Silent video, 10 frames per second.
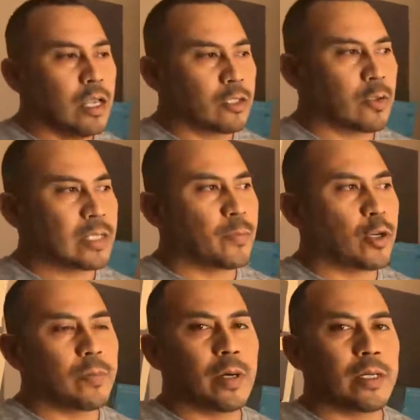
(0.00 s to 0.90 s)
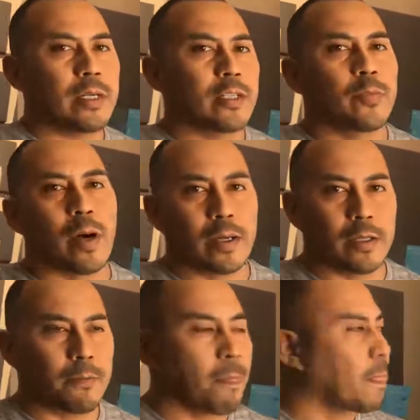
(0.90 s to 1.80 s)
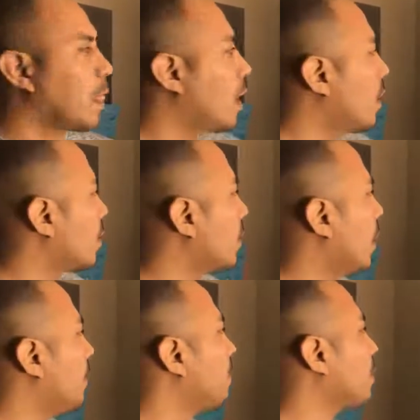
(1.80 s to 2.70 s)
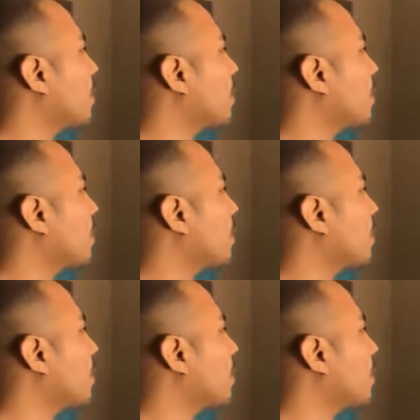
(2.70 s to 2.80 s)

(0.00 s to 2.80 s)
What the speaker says: So that's putting money in his pocket, okay.